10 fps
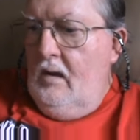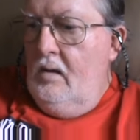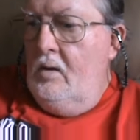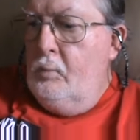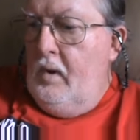
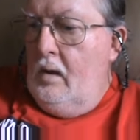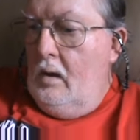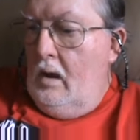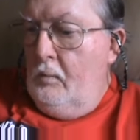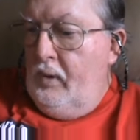There's been a
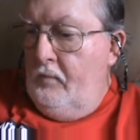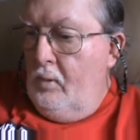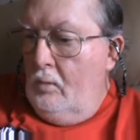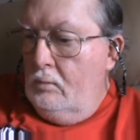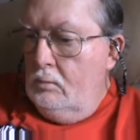lot of
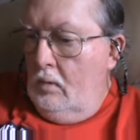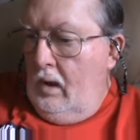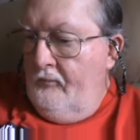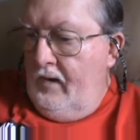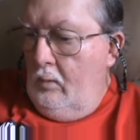people
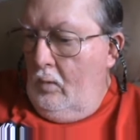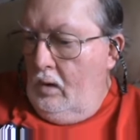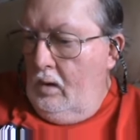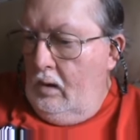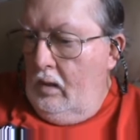loving
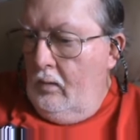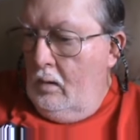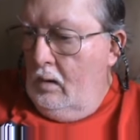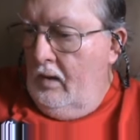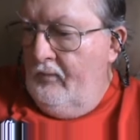one another
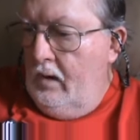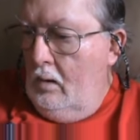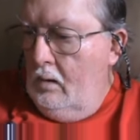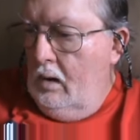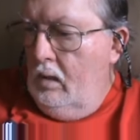and loving
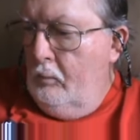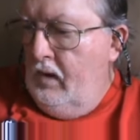on other